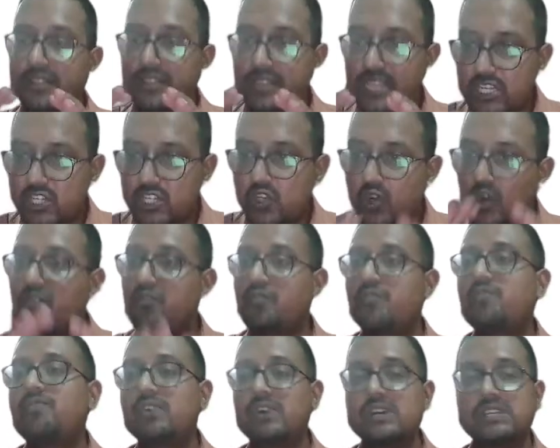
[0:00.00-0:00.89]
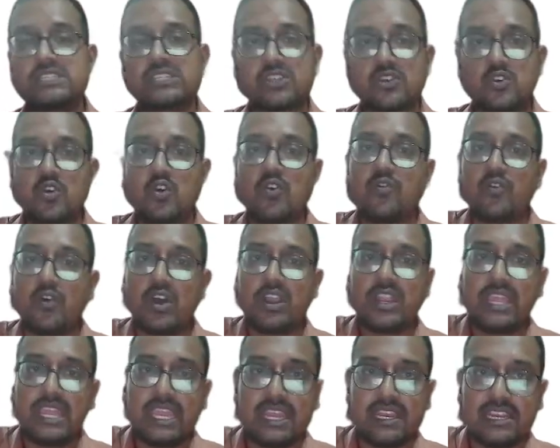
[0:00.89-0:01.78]
they should first go
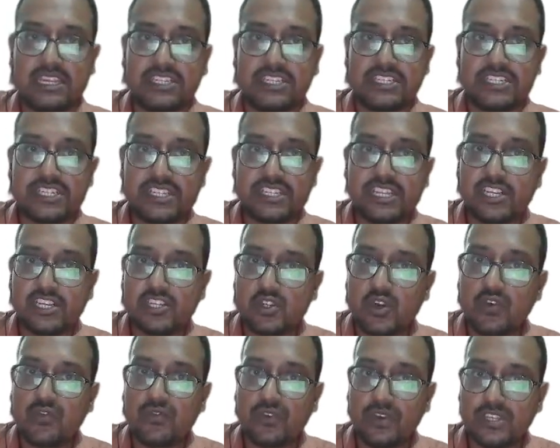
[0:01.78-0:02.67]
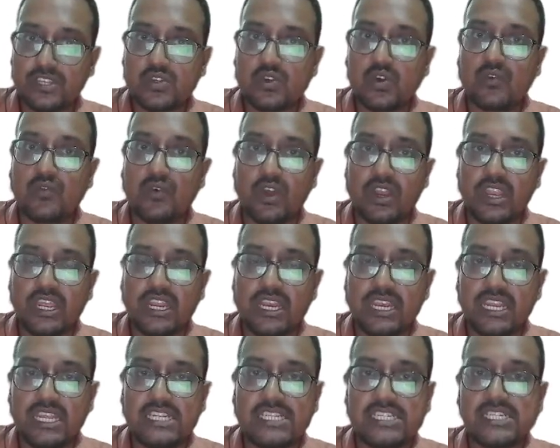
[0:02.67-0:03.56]
for English. They should first go for
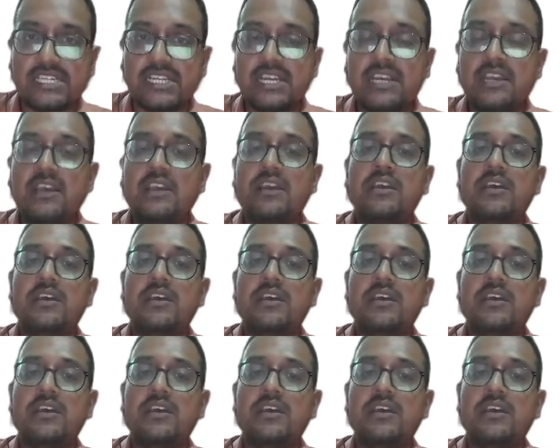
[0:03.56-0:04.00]
English.